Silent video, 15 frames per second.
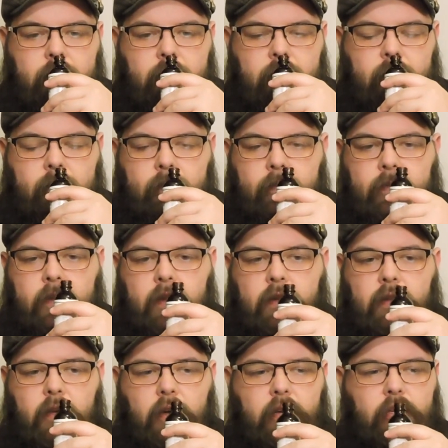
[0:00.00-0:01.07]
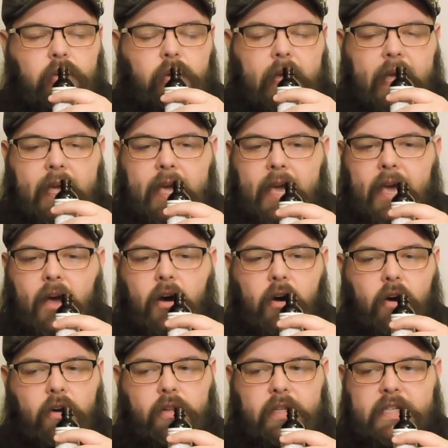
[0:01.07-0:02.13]
You can't
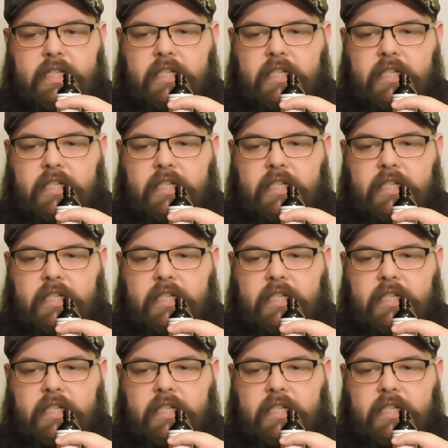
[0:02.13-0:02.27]
hardly